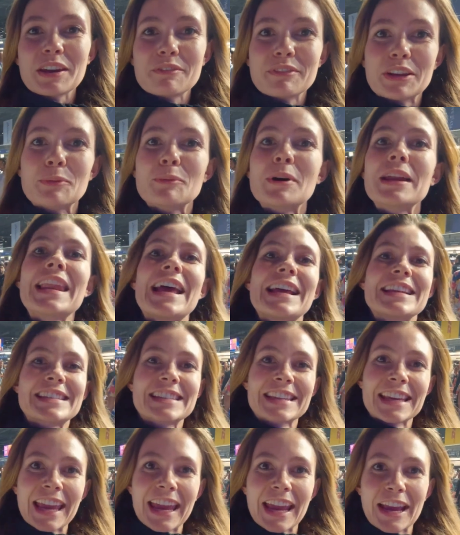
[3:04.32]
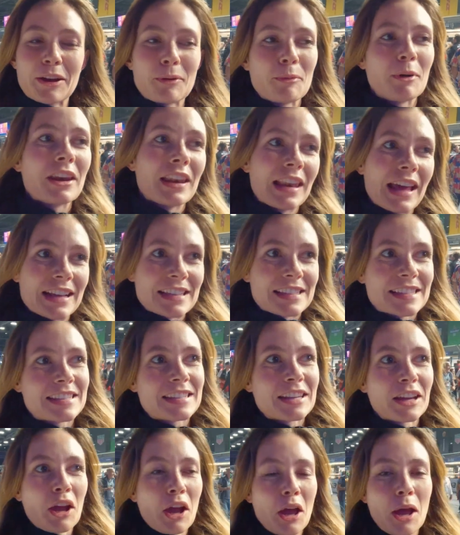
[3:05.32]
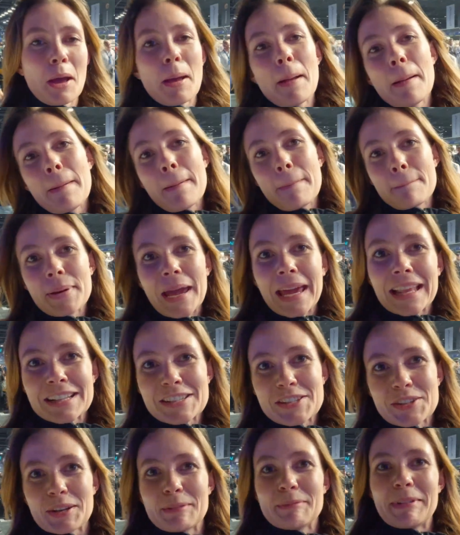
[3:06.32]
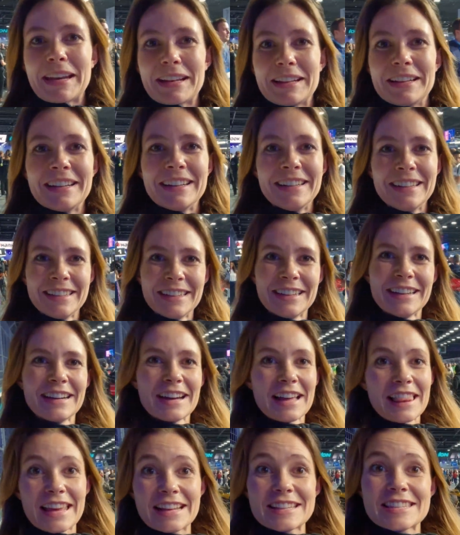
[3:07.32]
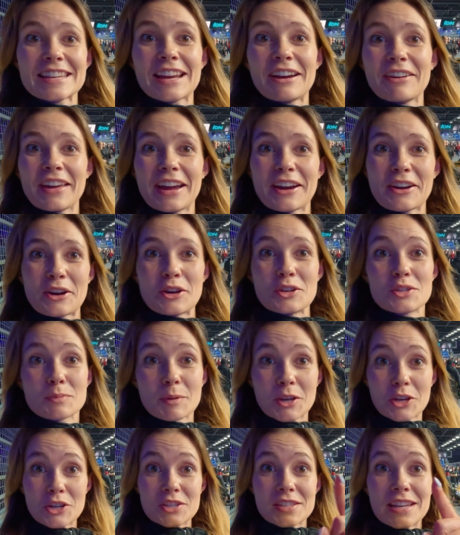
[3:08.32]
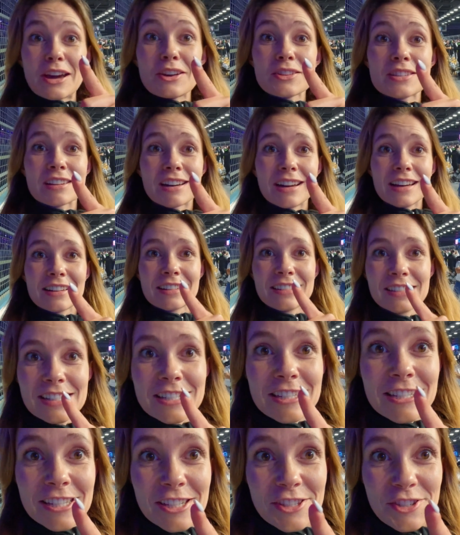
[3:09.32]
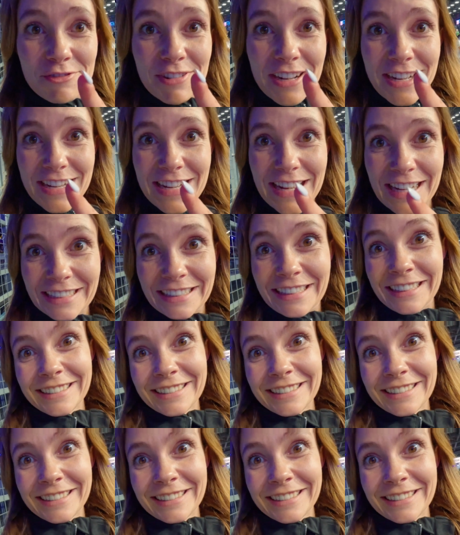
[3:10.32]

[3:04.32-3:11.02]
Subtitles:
give it one last kick, one last pedal to the metal. Let's see how that goes, because outside it's raining.